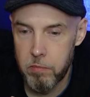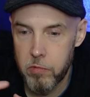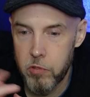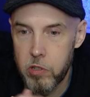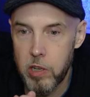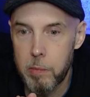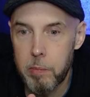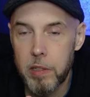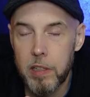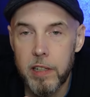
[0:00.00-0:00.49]

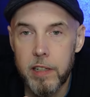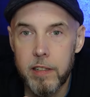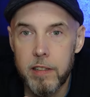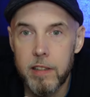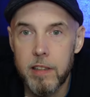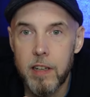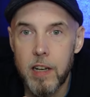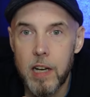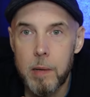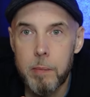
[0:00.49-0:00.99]
drop a line in
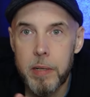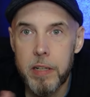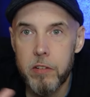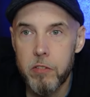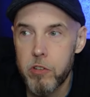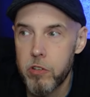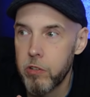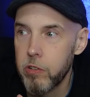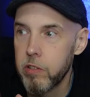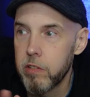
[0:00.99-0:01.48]
the
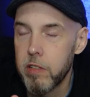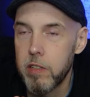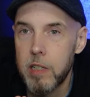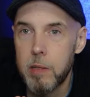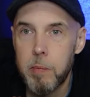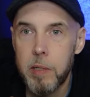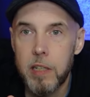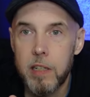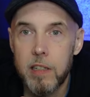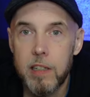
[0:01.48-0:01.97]
comment, shoot us an
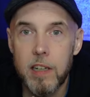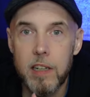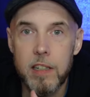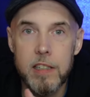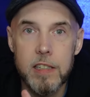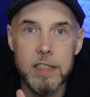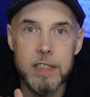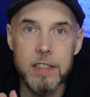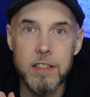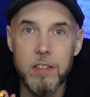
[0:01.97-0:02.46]
email at
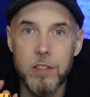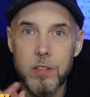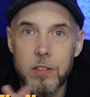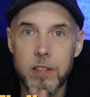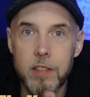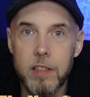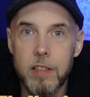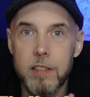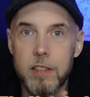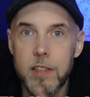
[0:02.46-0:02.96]

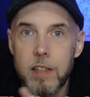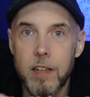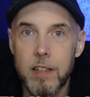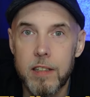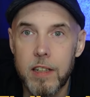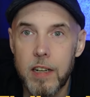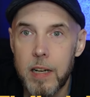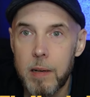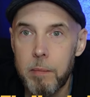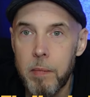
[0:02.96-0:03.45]

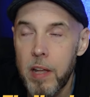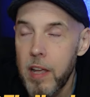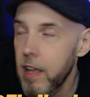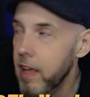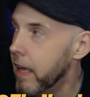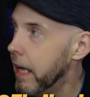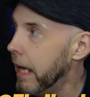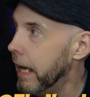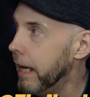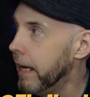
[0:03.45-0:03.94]
contact@thenewlydeads.com.
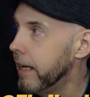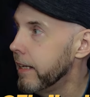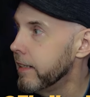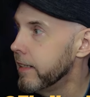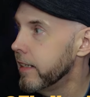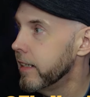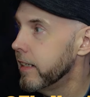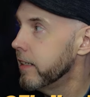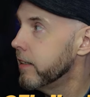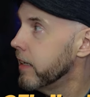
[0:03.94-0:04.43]

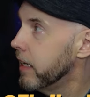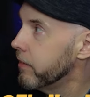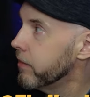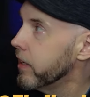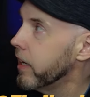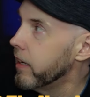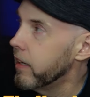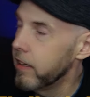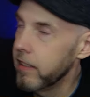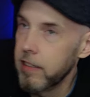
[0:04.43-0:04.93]
And I've
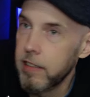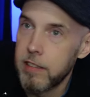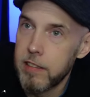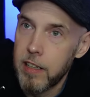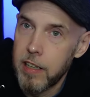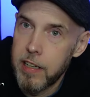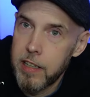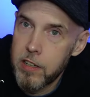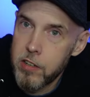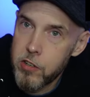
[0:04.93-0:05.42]
got an
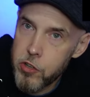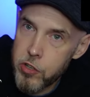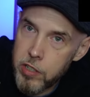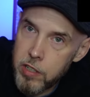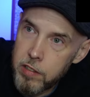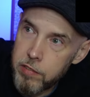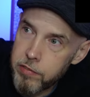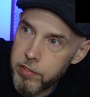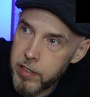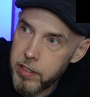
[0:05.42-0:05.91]
entire
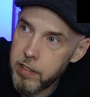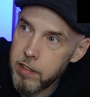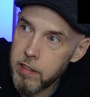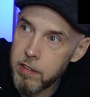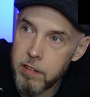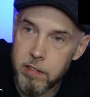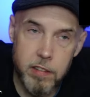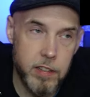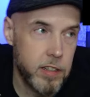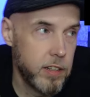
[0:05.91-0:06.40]
shelf
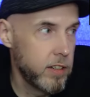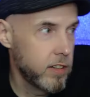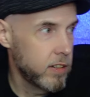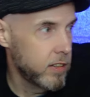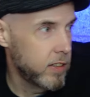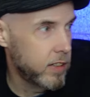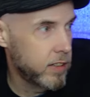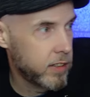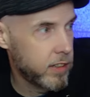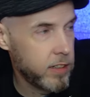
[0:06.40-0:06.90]
here, here,
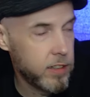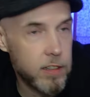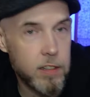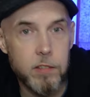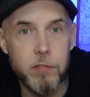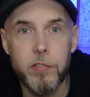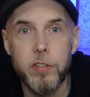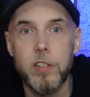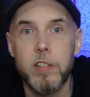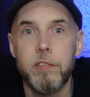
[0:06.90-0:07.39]
and here
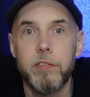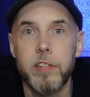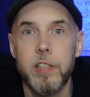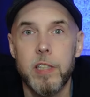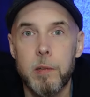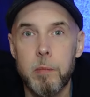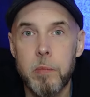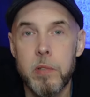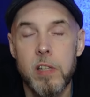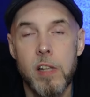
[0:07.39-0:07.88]
full of
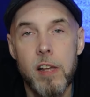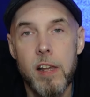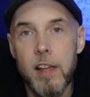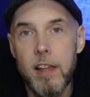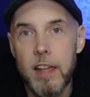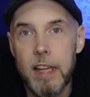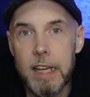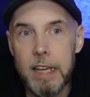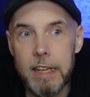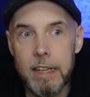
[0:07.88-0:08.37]
films.
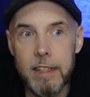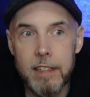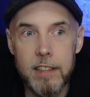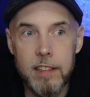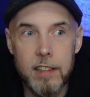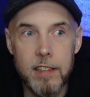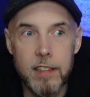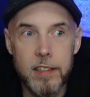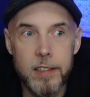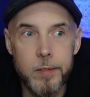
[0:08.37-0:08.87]

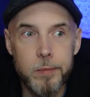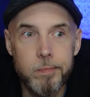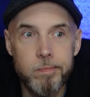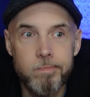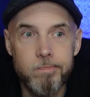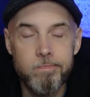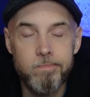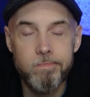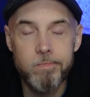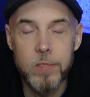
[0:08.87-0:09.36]
And
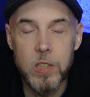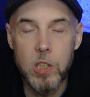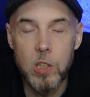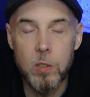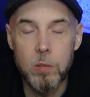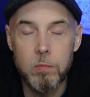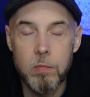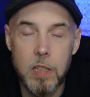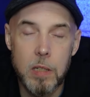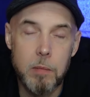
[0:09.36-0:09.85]

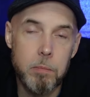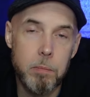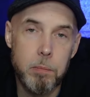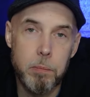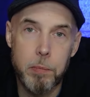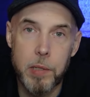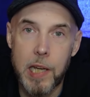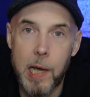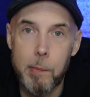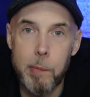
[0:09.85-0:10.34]
so I'd
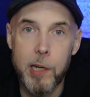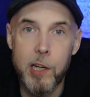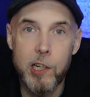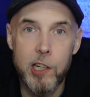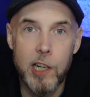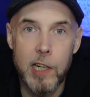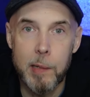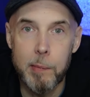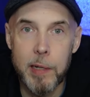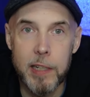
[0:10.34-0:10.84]
be happy to
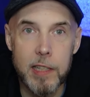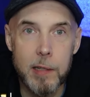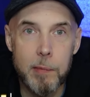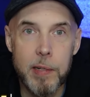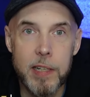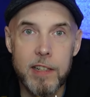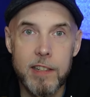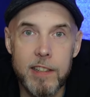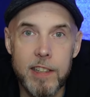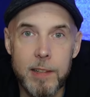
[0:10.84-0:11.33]
talk about them
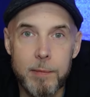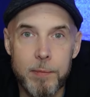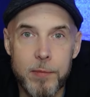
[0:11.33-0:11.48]
at any time.